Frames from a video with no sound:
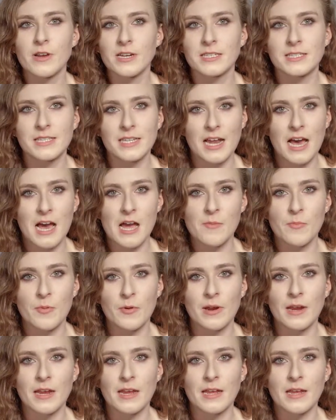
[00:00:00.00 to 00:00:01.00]
into the
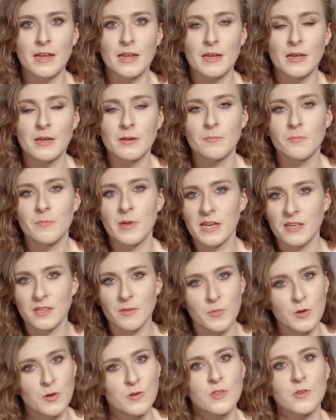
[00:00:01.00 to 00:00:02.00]
library, pick
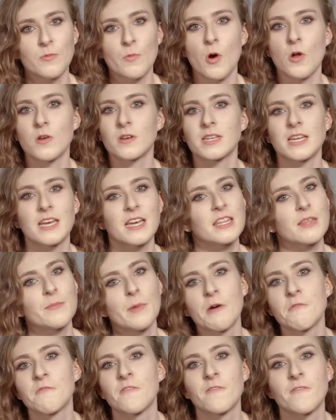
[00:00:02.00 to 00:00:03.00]
the books you want, take them
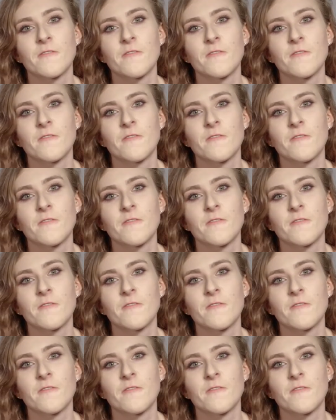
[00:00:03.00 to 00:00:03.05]
out for